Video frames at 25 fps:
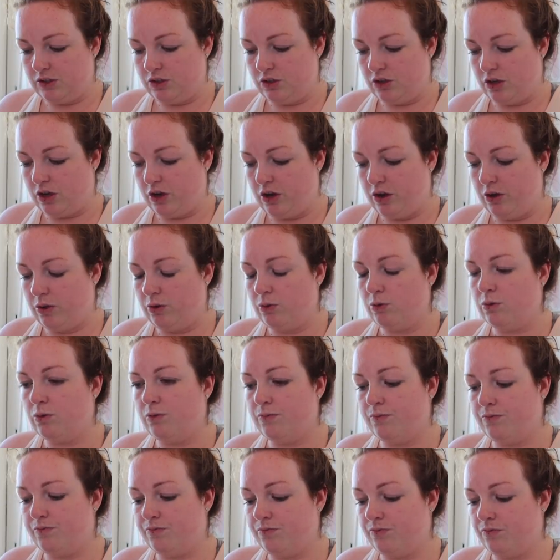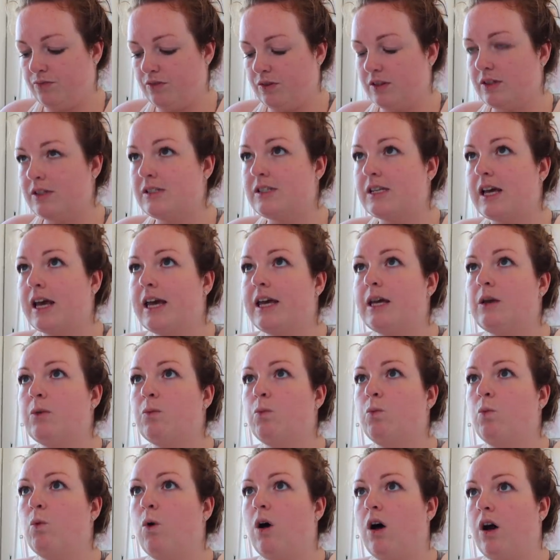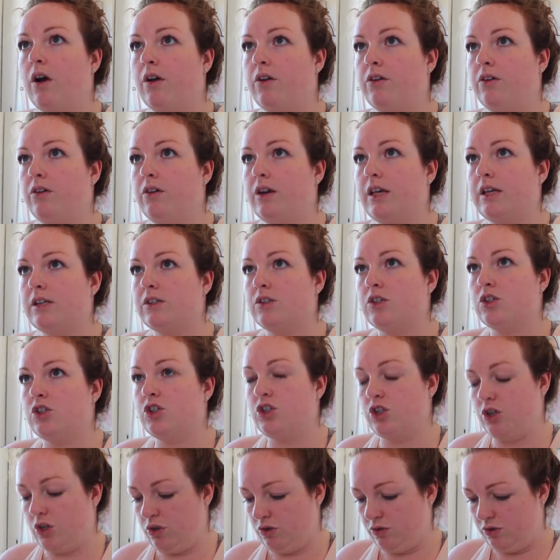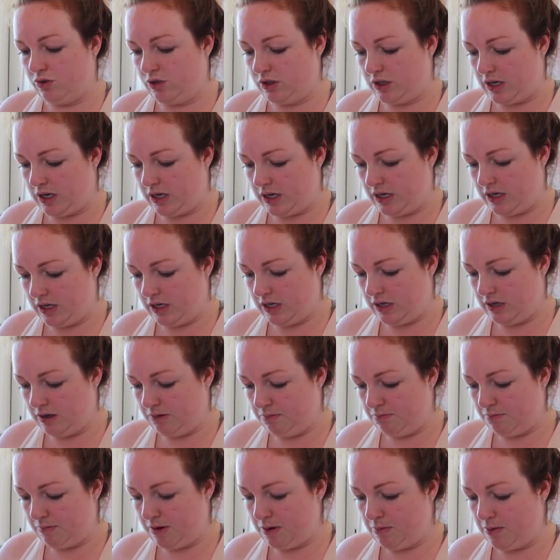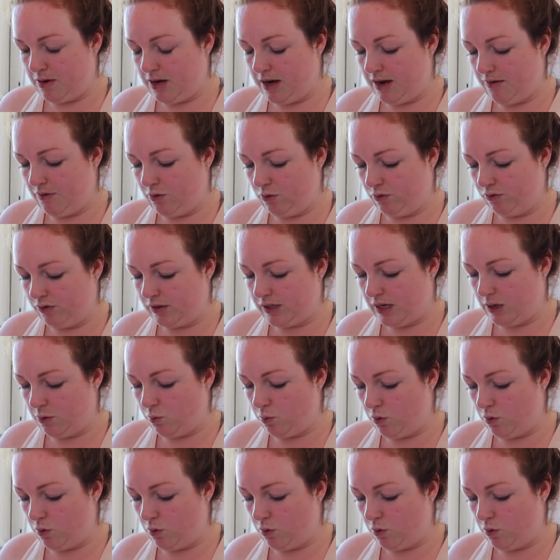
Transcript: So day one is the Tuesday. Maybe I have it on day